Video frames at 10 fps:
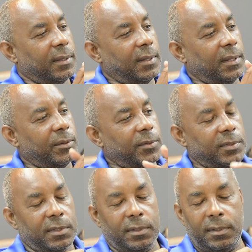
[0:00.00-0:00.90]
then there
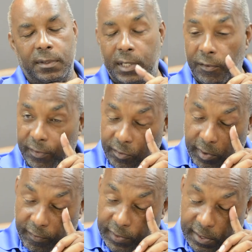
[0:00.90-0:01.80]
was David
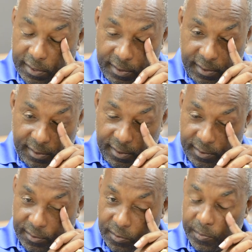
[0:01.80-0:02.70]
Graveney,
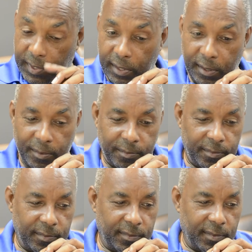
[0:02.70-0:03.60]
who
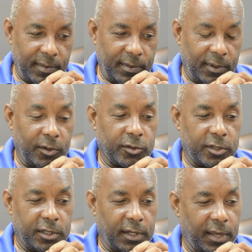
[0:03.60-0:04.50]
became
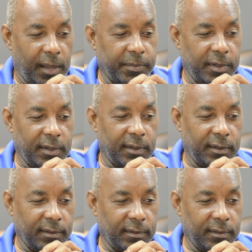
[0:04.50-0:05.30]
Gloucestershire captain,